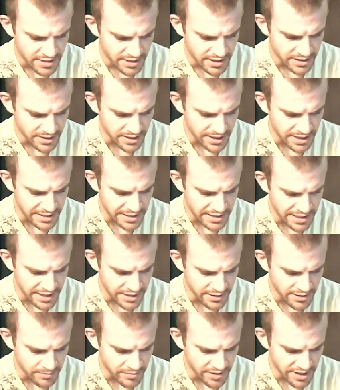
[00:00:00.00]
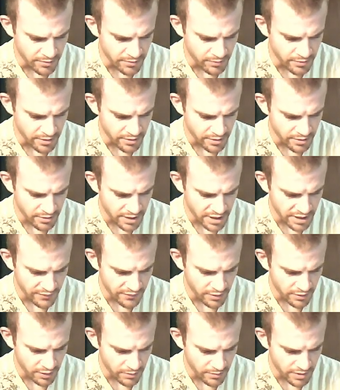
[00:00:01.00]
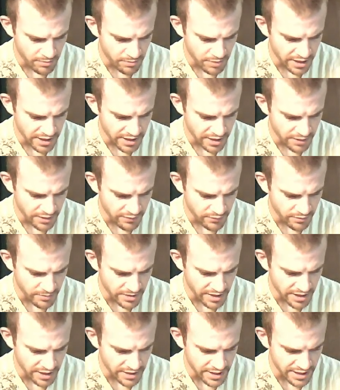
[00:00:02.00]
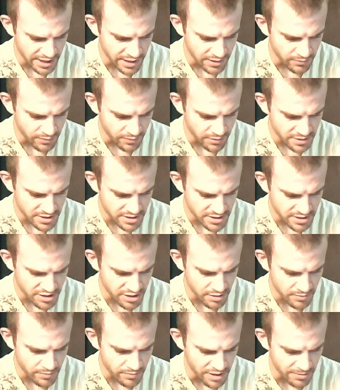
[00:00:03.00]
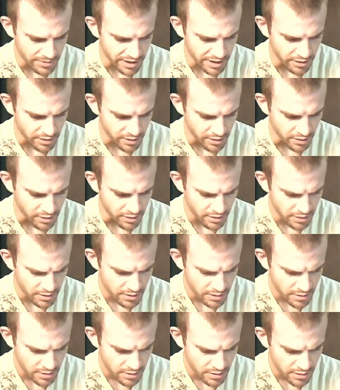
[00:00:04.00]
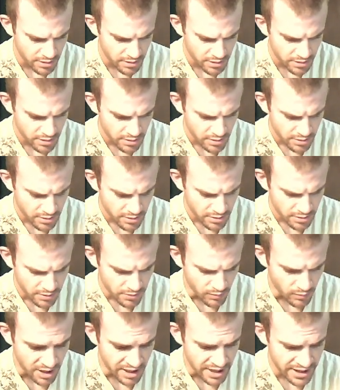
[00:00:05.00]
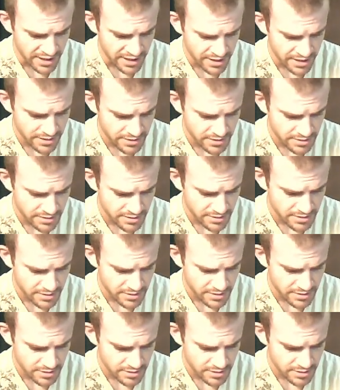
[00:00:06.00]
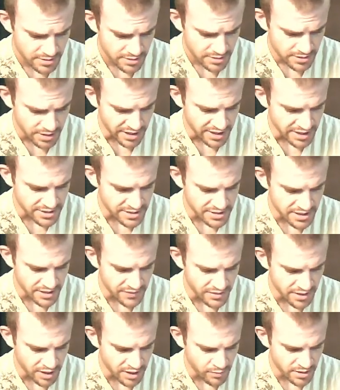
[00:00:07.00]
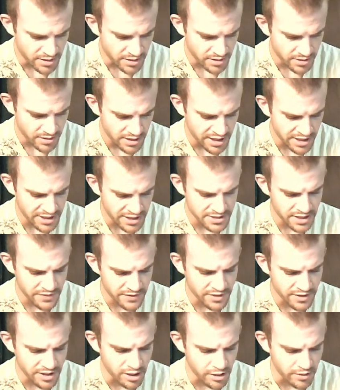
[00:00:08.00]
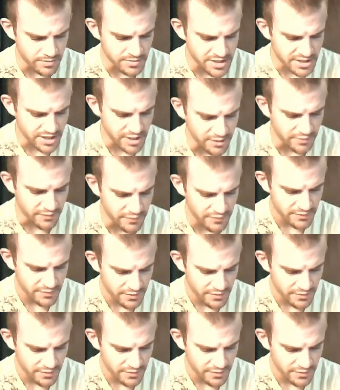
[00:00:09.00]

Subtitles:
He'd lie down in bed with her, cover her with a blanket from head downwards, and start pummeling her. Why? He doesn't even know himself."